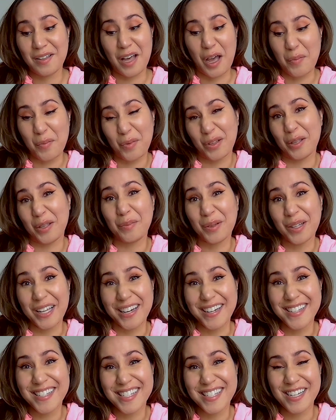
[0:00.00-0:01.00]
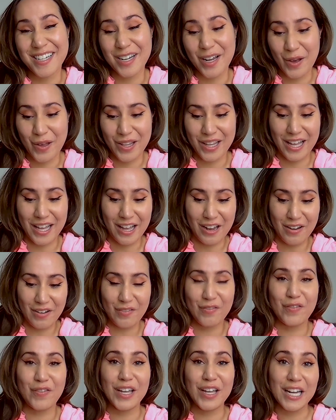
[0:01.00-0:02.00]
I'm really pleased to know that
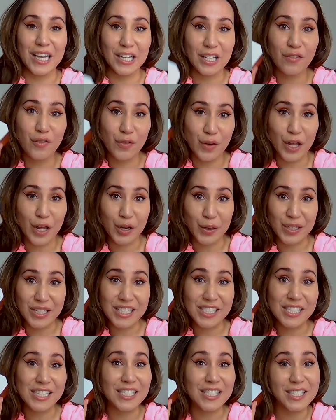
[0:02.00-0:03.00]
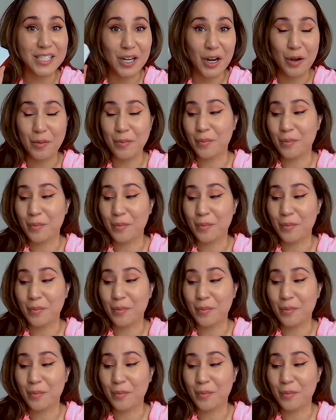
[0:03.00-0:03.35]
vanilla fragrances are